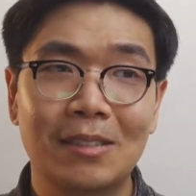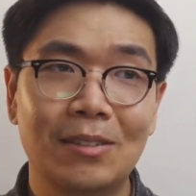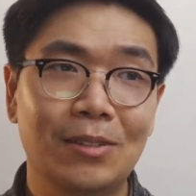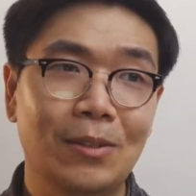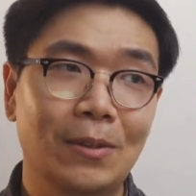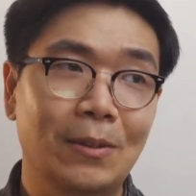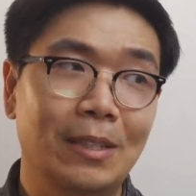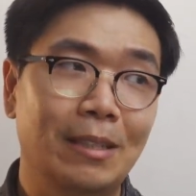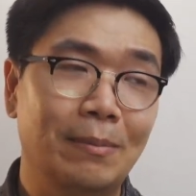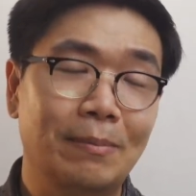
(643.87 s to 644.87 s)

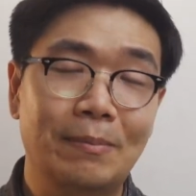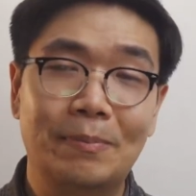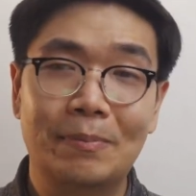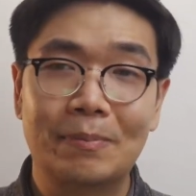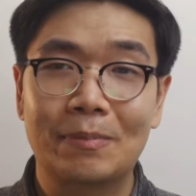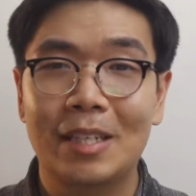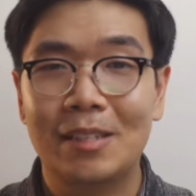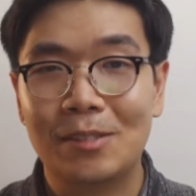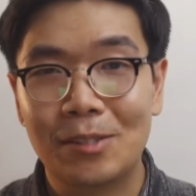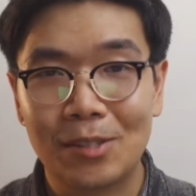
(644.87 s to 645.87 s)
so yeah,
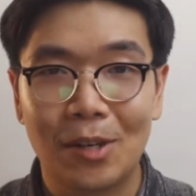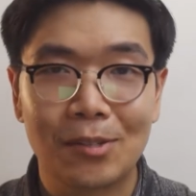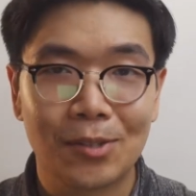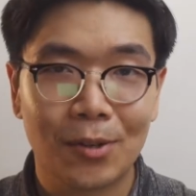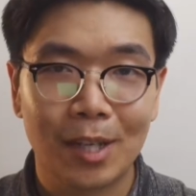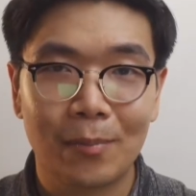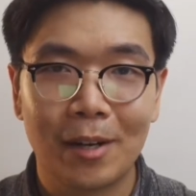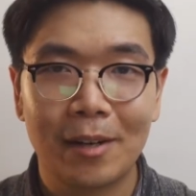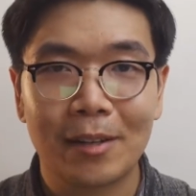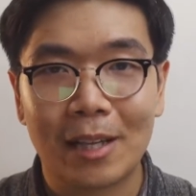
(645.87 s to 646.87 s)
it's just all stored up
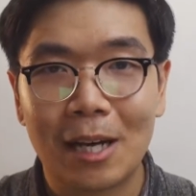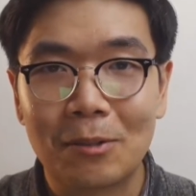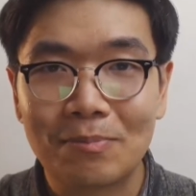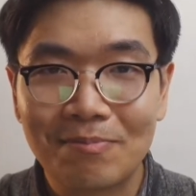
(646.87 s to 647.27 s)
there in the cloud.